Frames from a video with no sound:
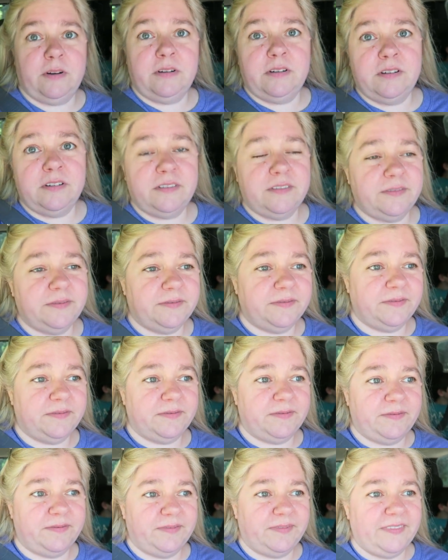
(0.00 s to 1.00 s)
As a
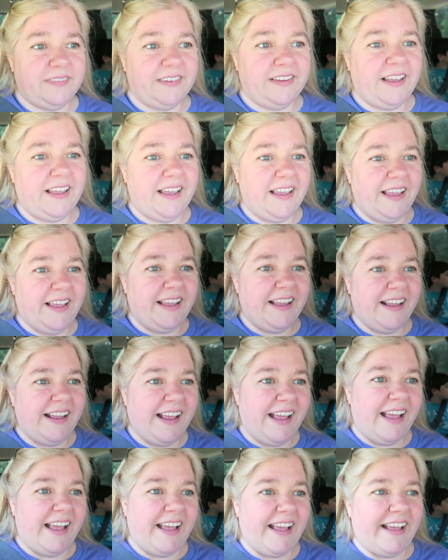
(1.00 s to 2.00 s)
joke, because I know
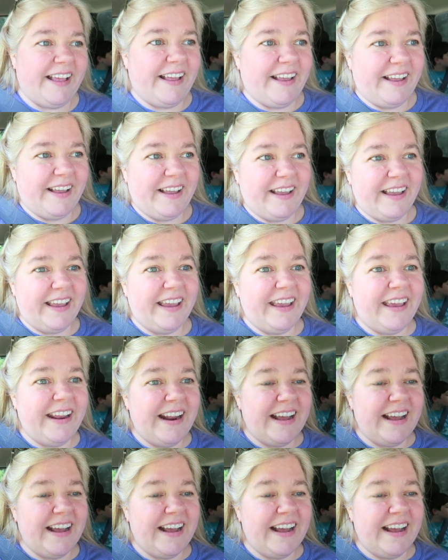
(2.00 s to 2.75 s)
I'm, I know I probably.